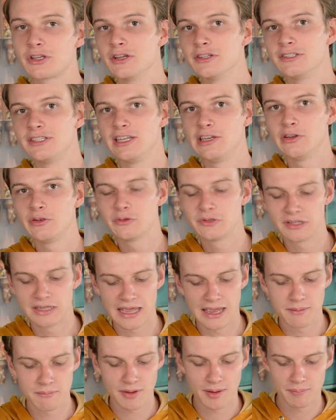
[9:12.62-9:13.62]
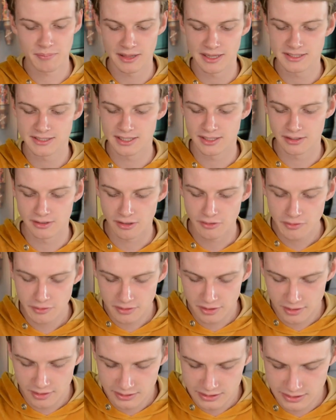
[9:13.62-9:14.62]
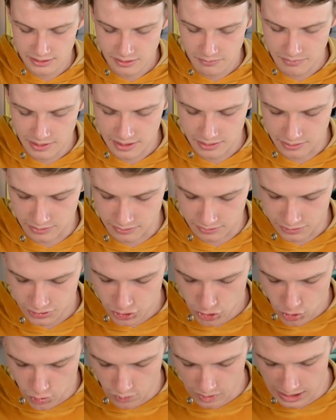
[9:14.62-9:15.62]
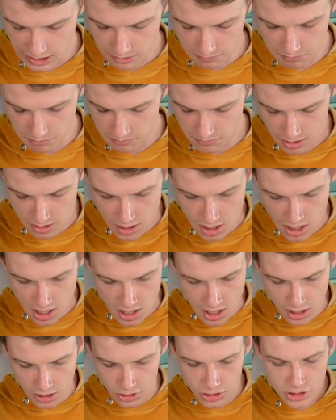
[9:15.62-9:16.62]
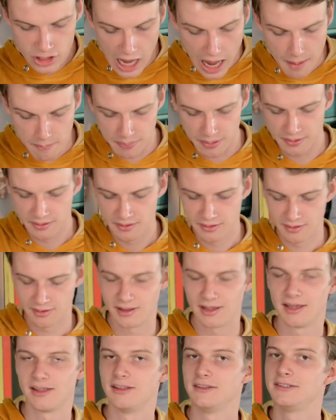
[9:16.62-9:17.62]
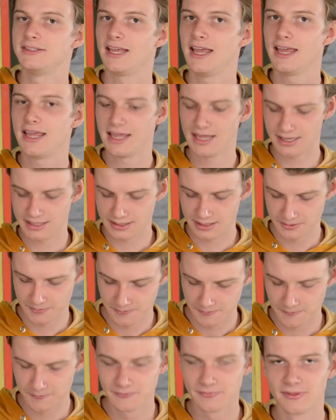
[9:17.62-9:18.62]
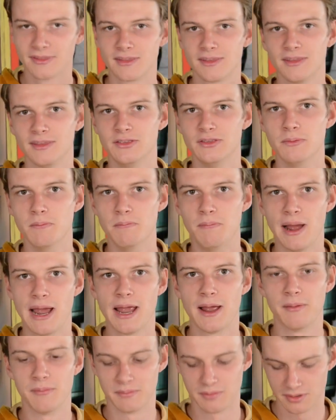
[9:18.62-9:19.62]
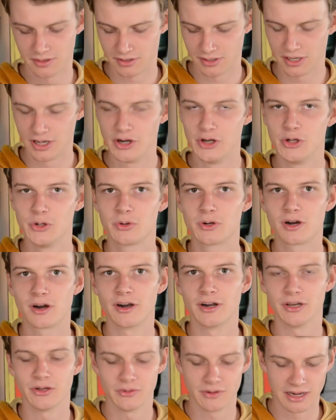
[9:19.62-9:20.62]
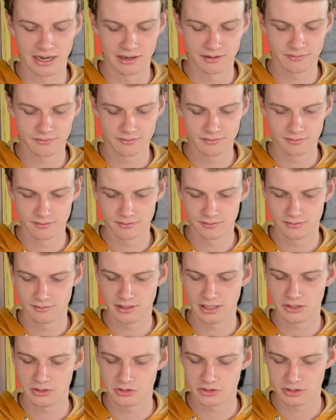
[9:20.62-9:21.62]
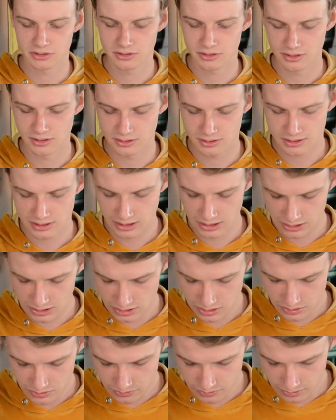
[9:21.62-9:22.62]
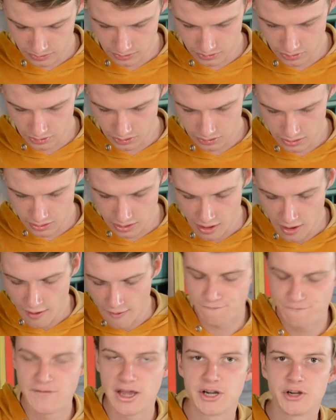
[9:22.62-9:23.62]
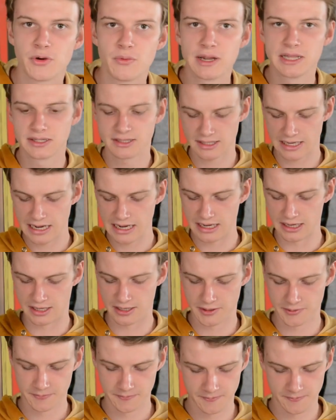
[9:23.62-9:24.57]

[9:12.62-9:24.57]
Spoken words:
continue the game by placing another card in the middle, scream, "Cup!" Take it, bam, a new card you have. Then you just continue, look, feather and ink.